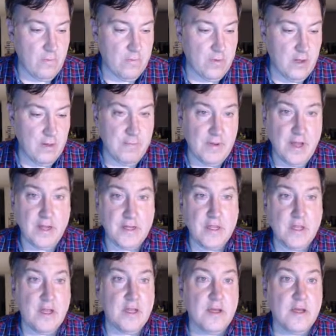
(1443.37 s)
I'm not
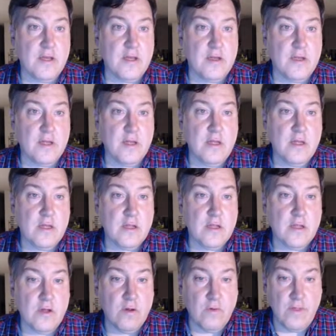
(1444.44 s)
going to
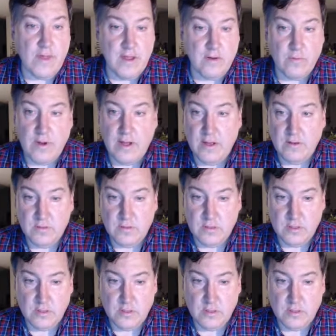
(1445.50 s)
go that route.